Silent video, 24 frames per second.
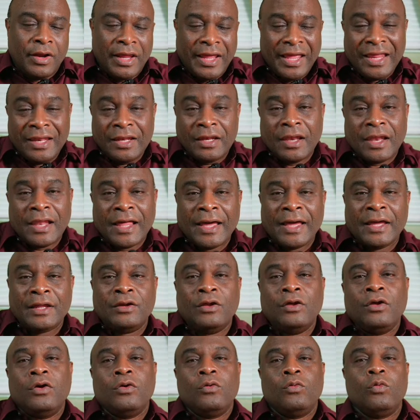in line
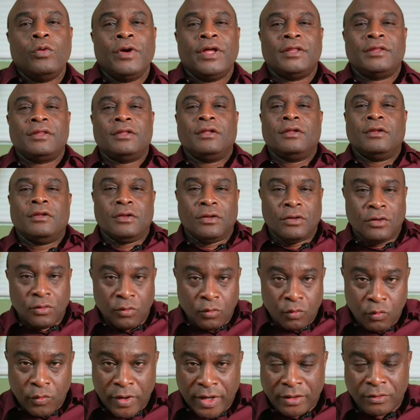with the
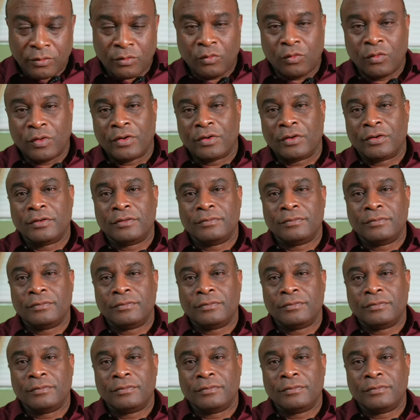written word.